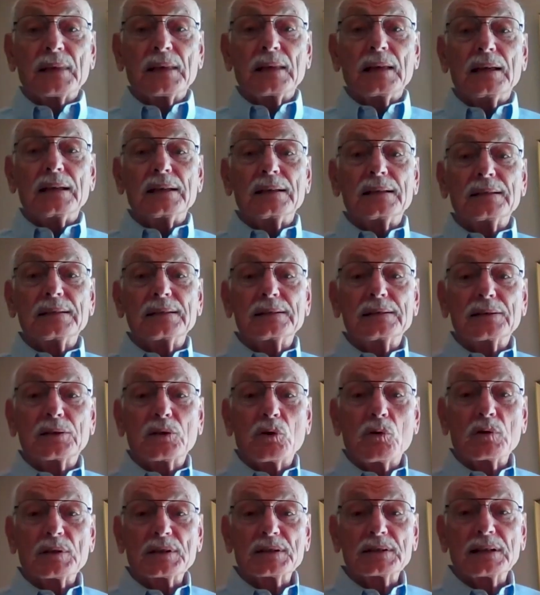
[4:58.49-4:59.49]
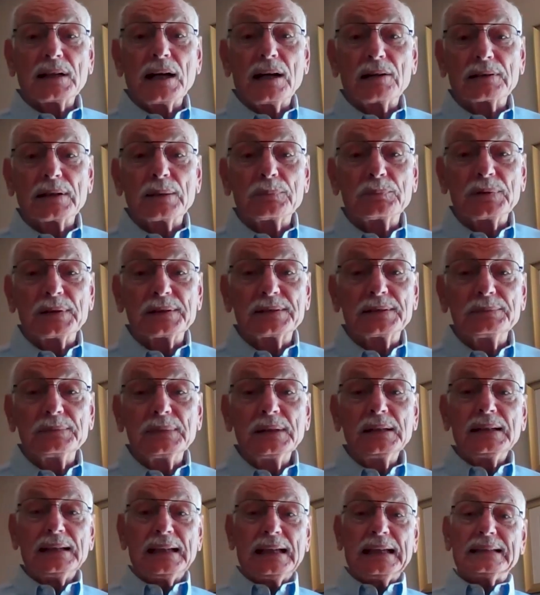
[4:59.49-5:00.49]
uh, the court's caught up with
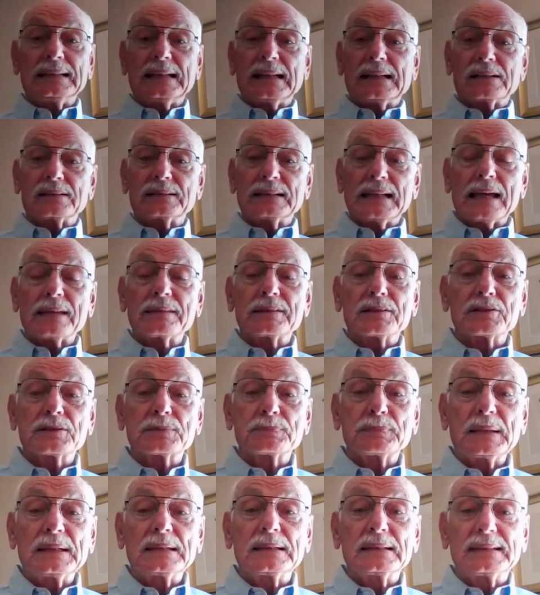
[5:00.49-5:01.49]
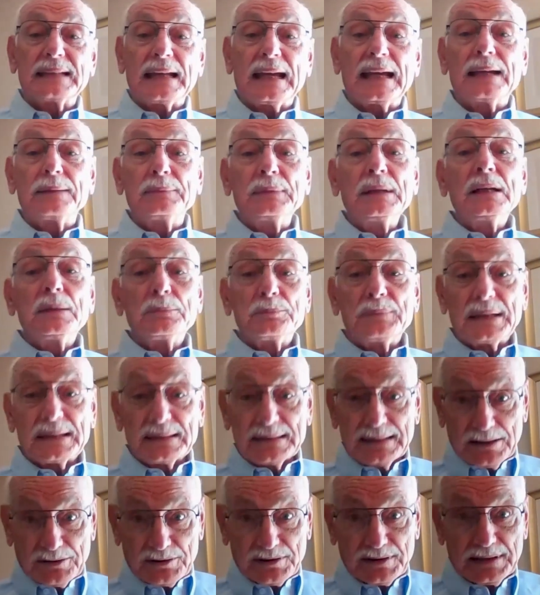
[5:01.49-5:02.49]
them and they're now they're spending time,
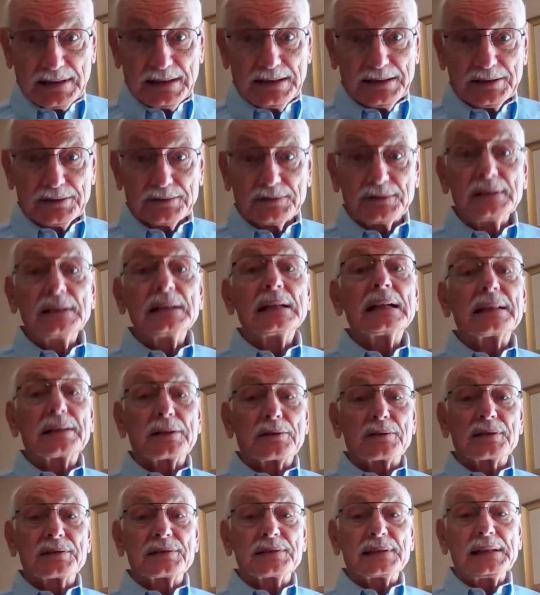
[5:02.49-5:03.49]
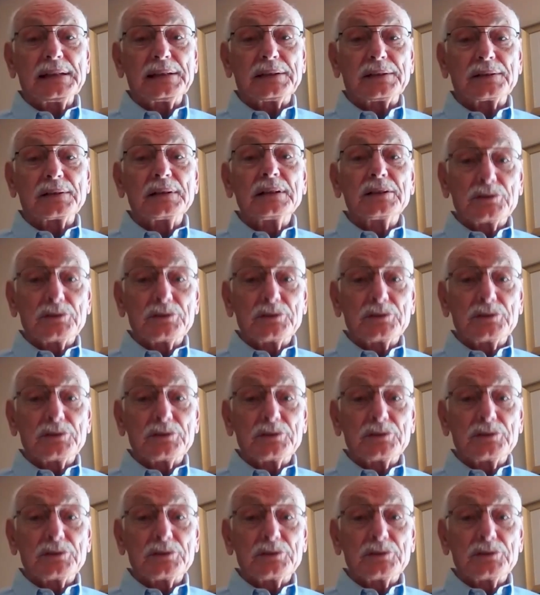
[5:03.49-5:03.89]
but they're still they're a sinner,